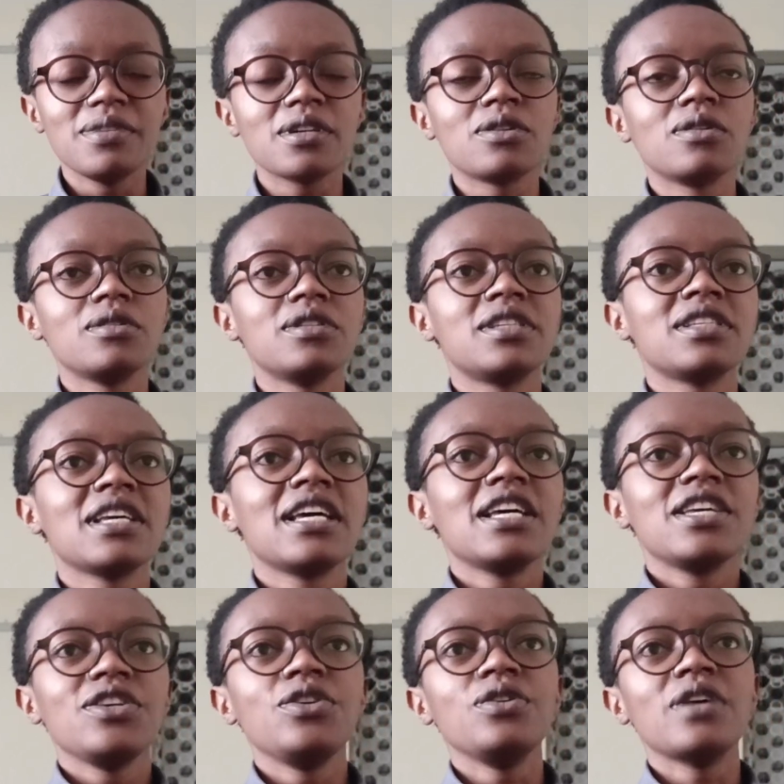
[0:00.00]
because
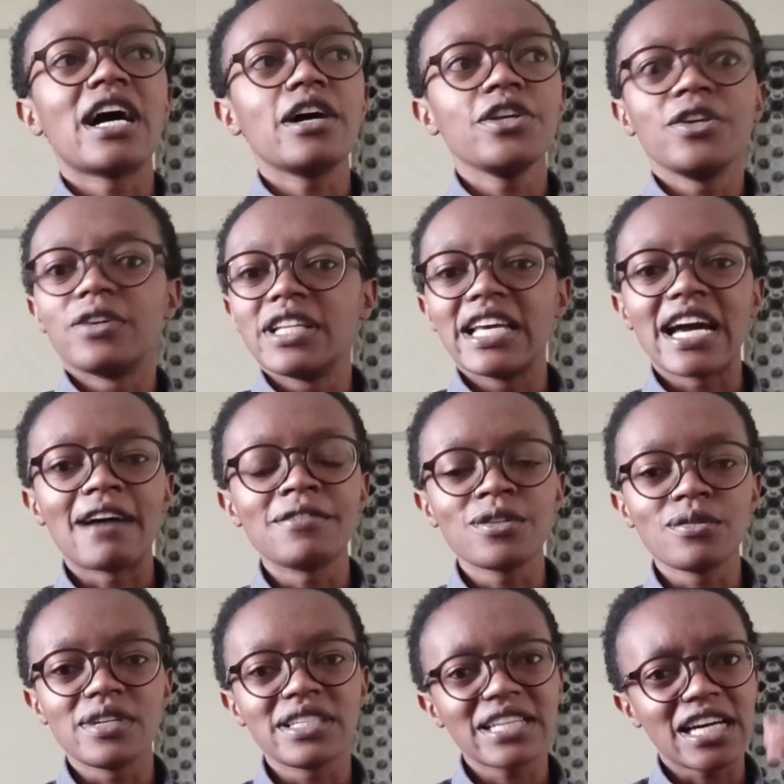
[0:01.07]
you only have
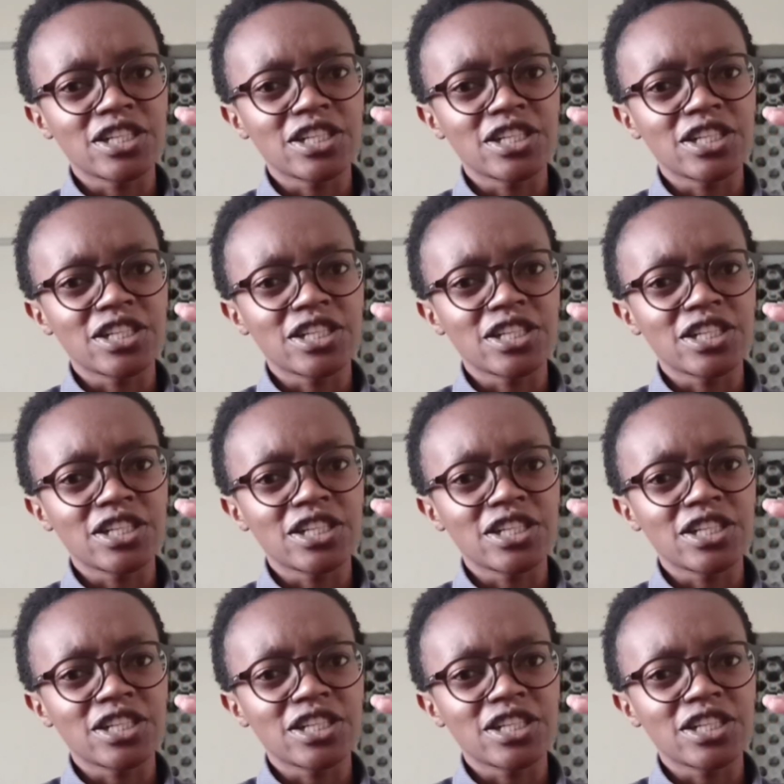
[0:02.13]
to wait